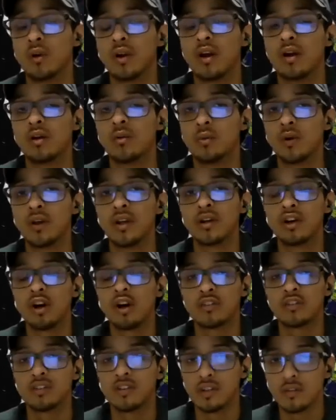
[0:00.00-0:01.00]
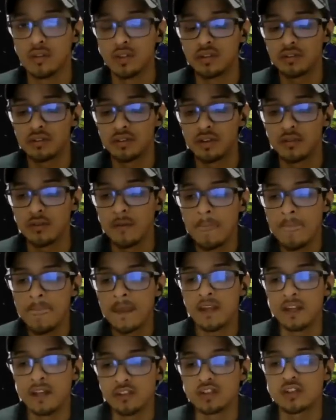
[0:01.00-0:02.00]
rent, cost of living and stuff.
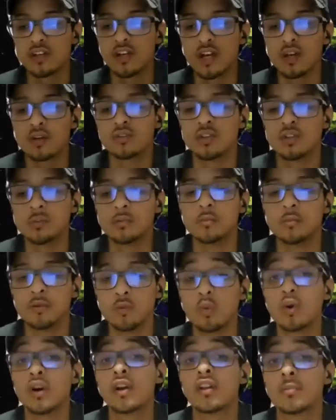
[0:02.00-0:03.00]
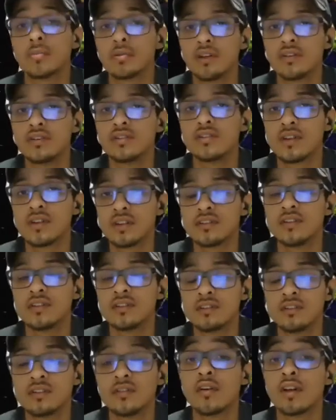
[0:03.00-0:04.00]
And Chicago seems to be one of the places that these
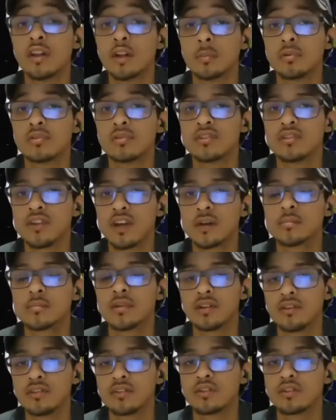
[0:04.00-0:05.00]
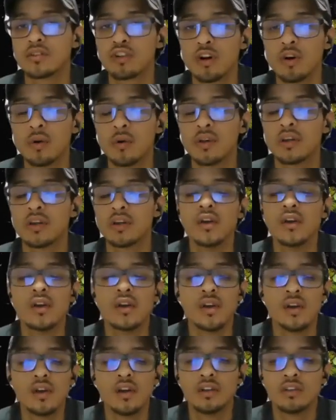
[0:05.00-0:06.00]
developers and tech places are going.
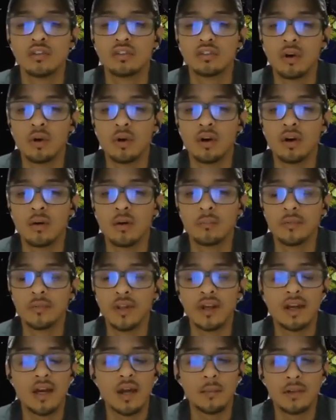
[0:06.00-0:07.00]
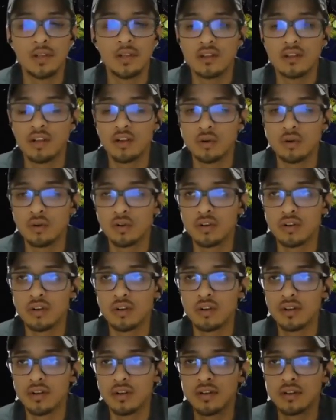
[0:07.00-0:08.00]
So yeah, I mean, in
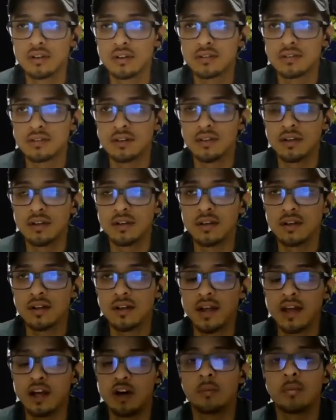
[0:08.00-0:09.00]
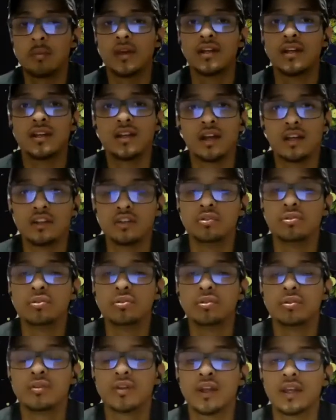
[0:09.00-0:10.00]
order to help
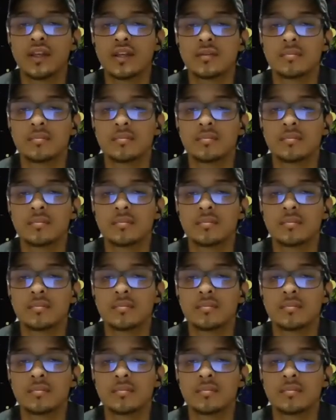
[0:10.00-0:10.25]
NEIU